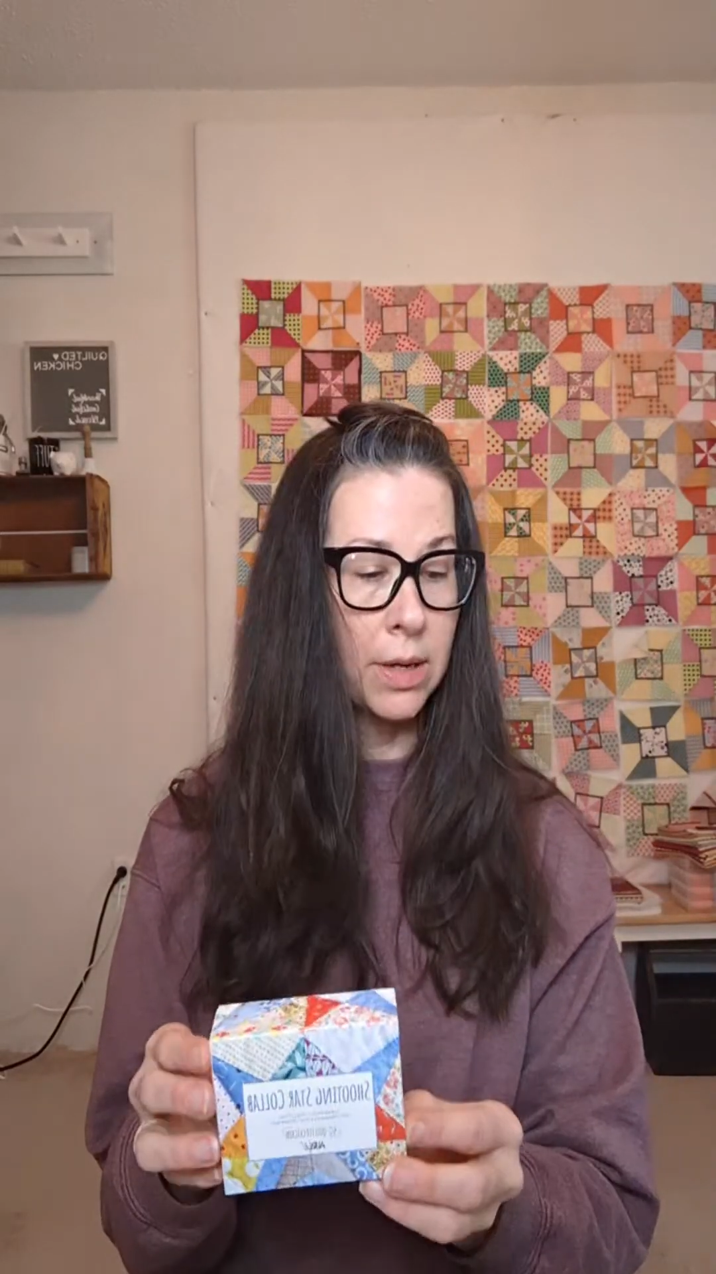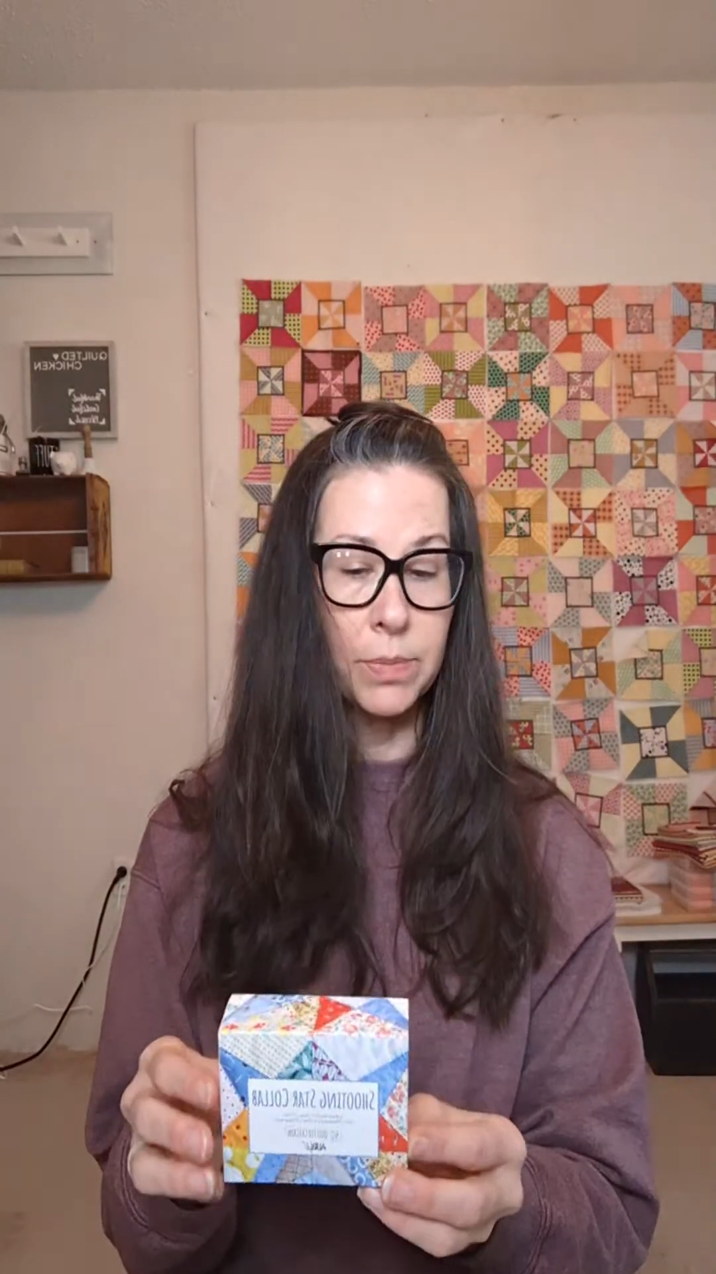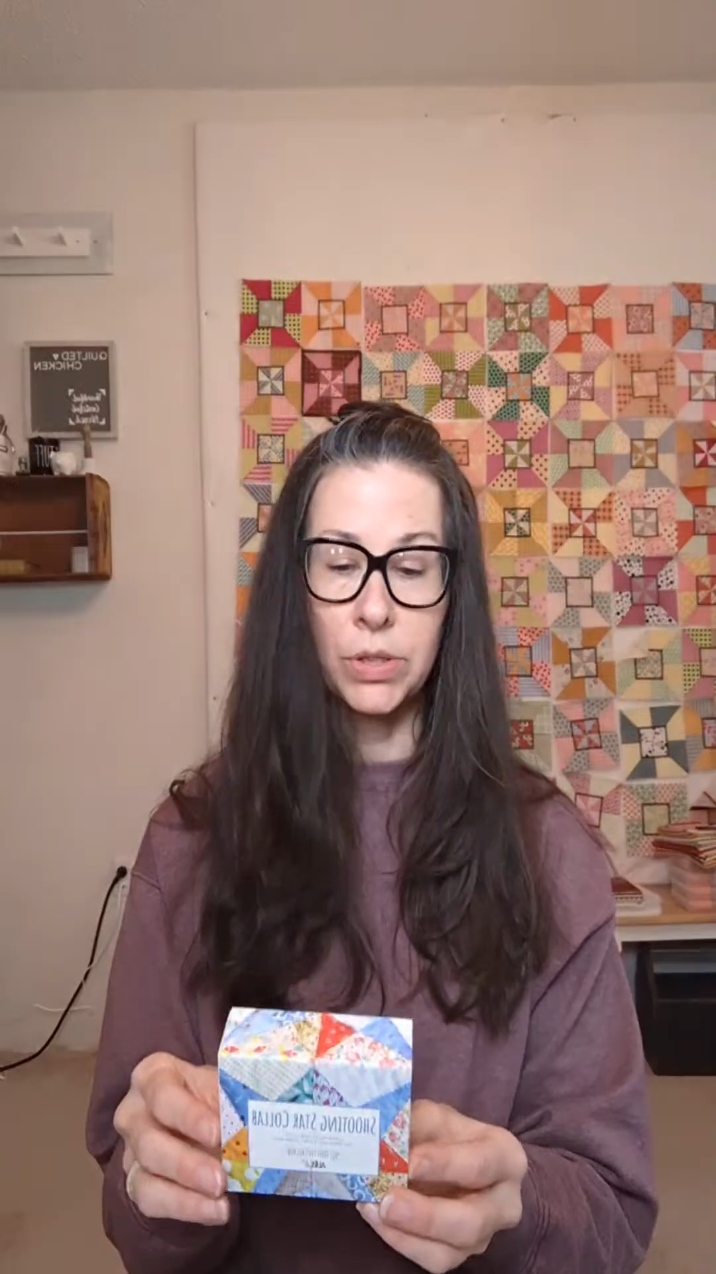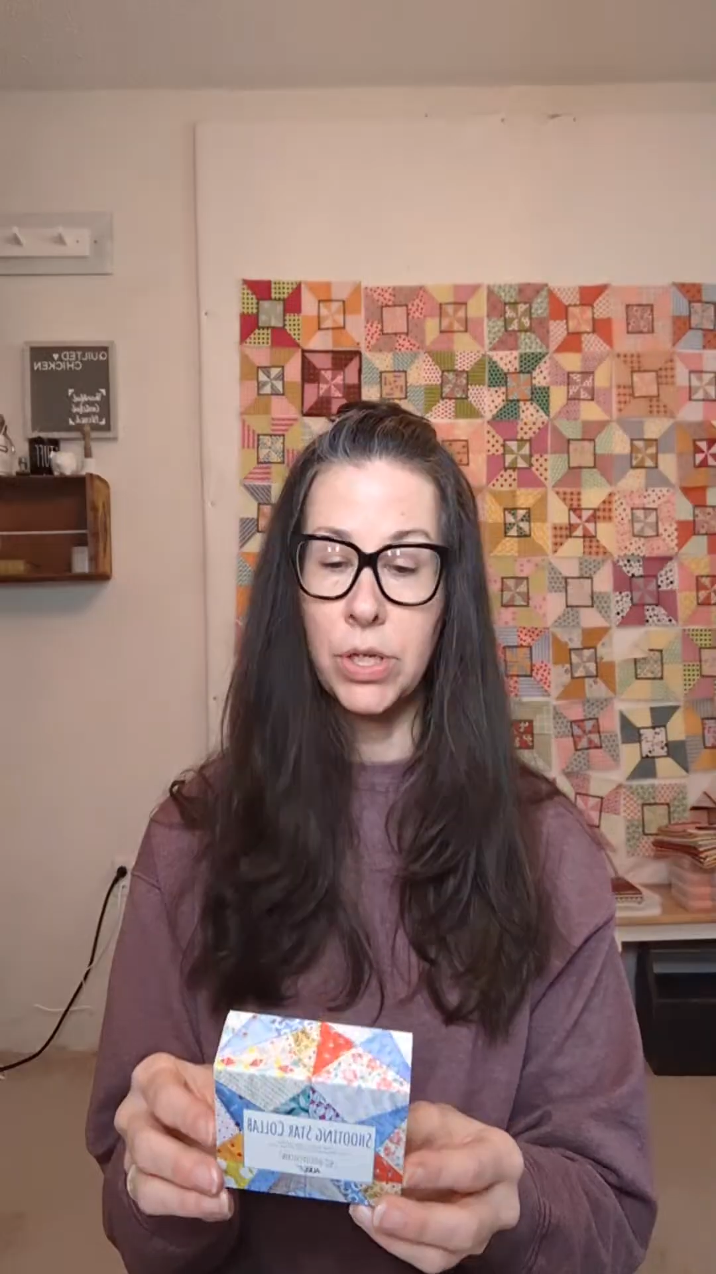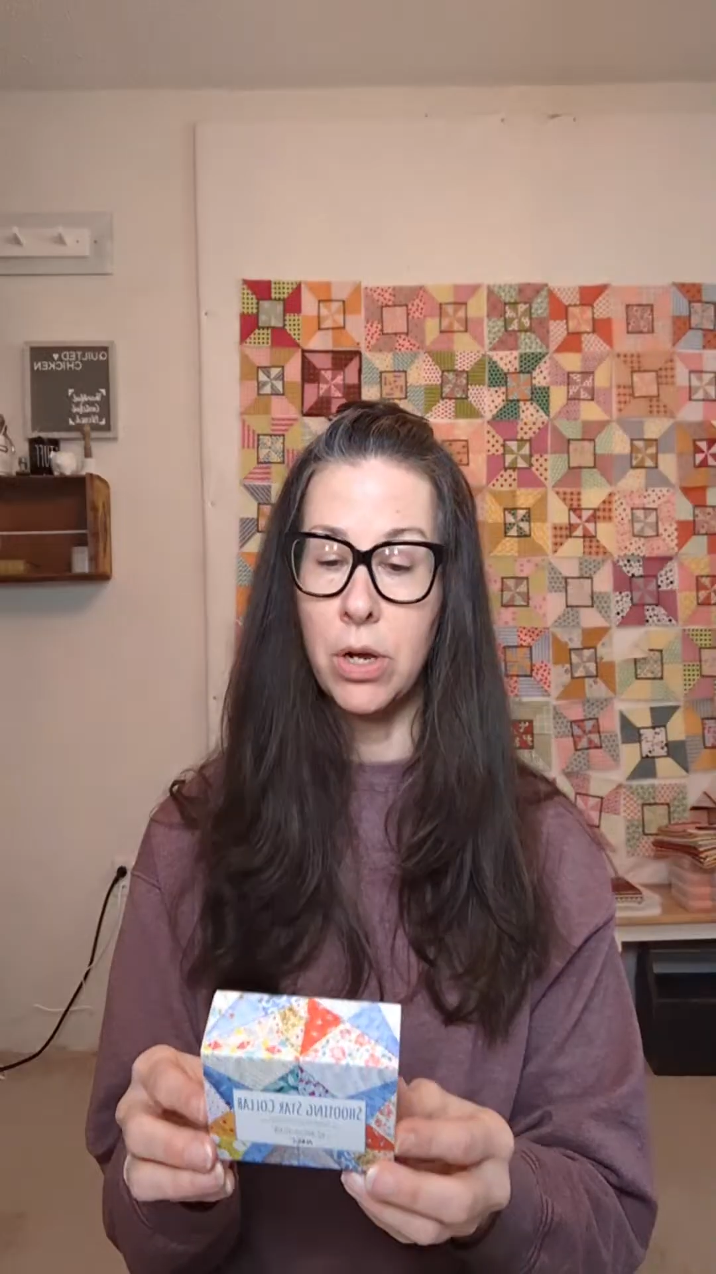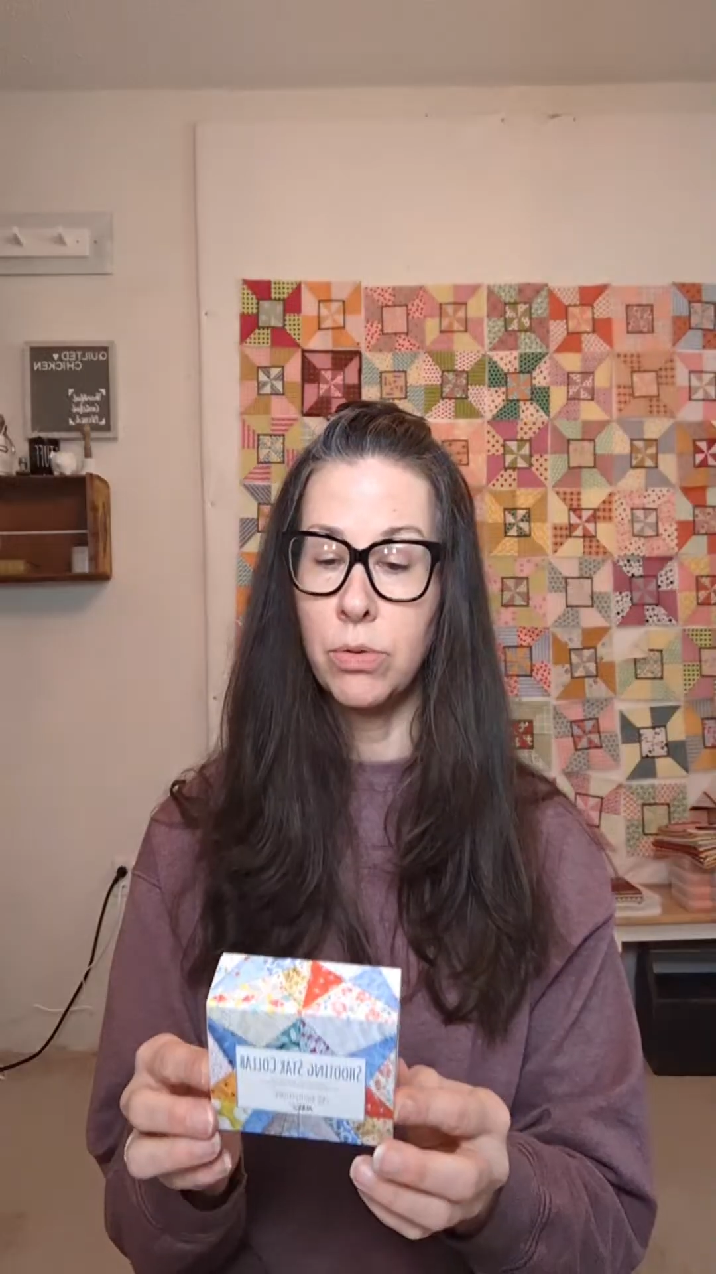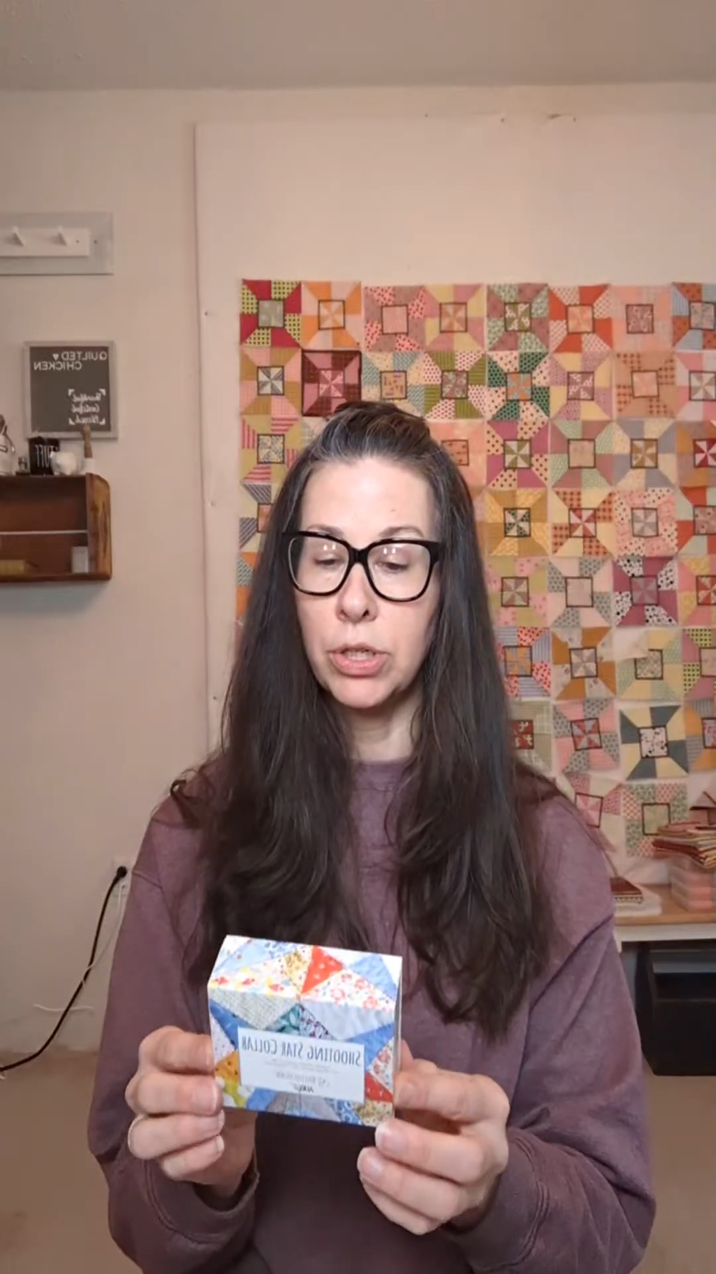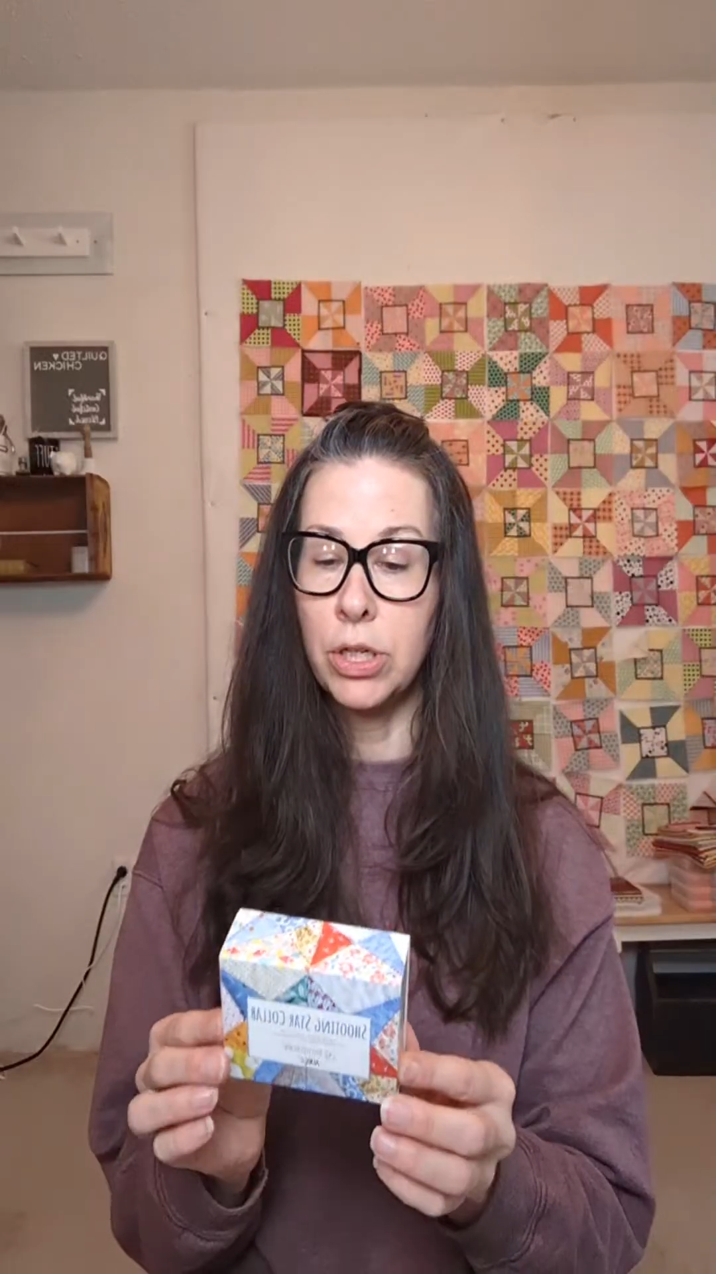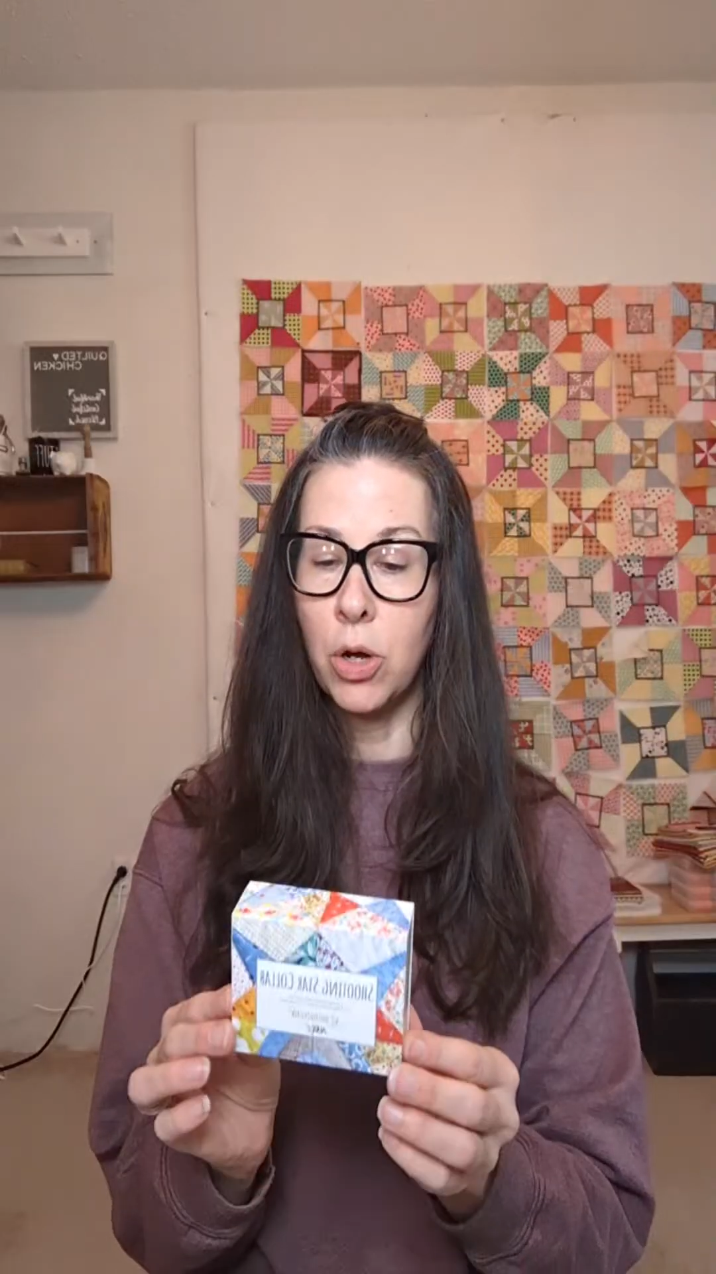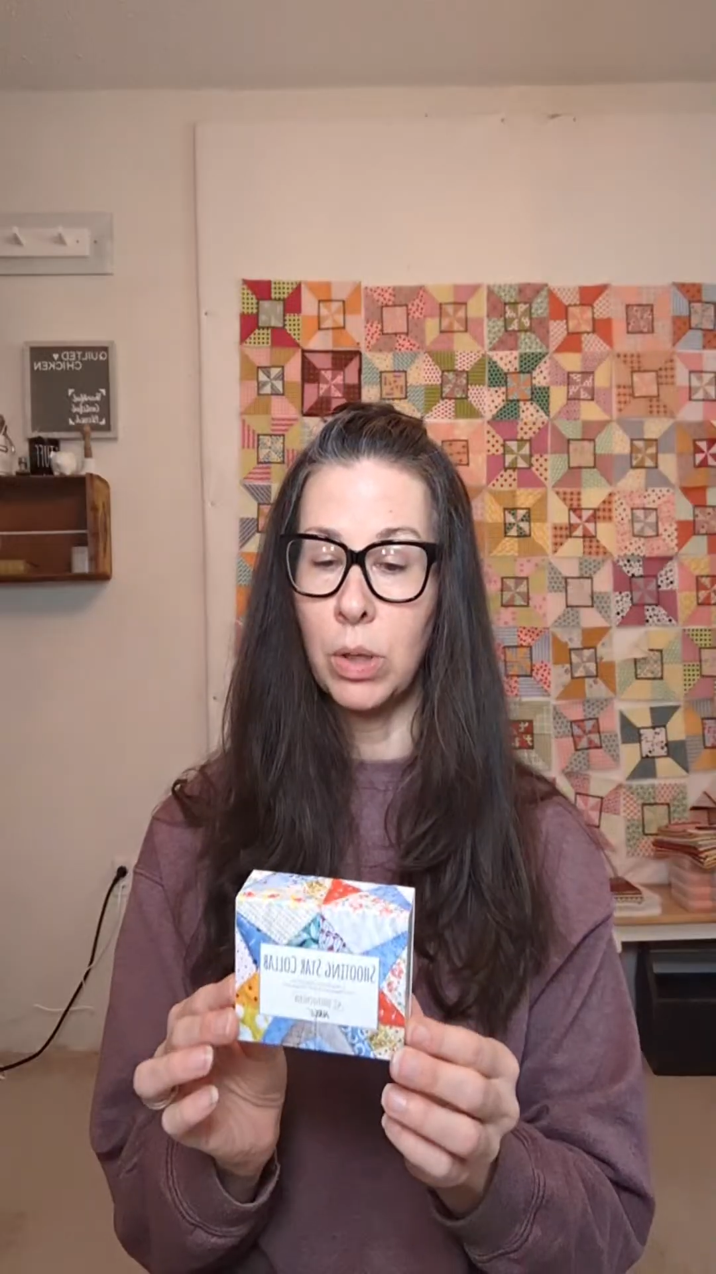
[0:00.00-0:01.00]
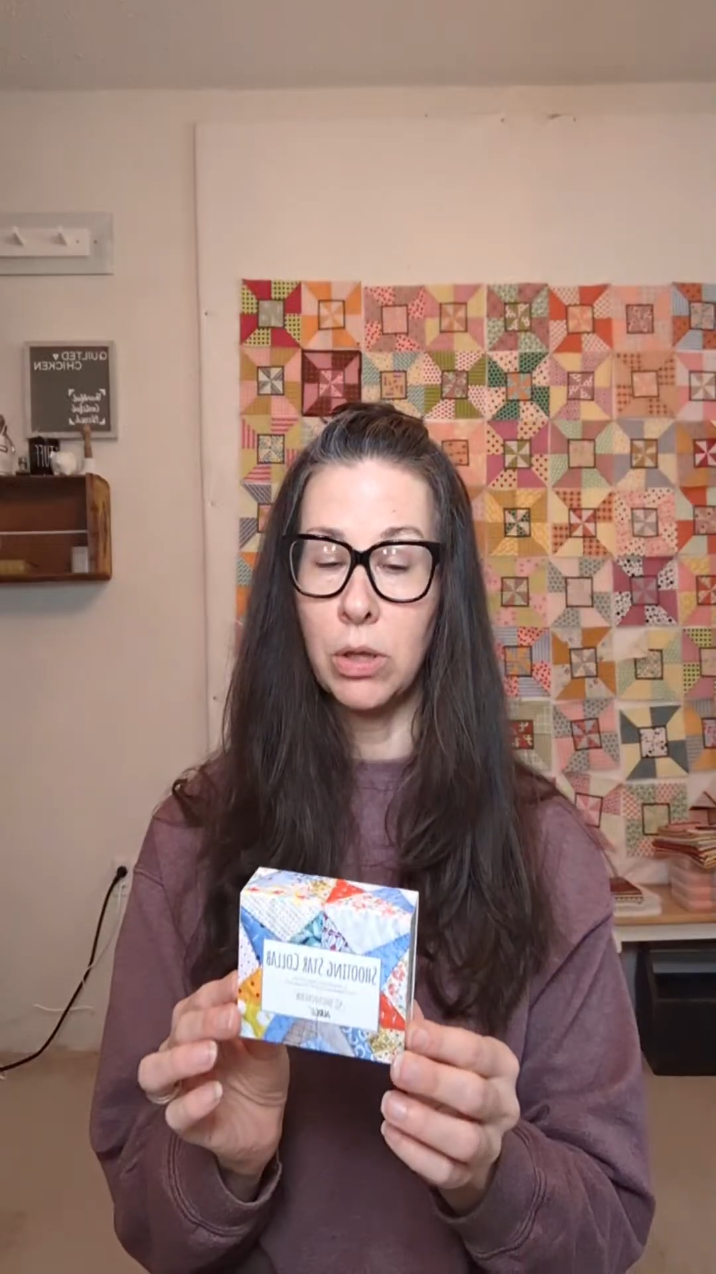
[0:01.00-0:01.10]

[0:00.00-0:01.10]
So to go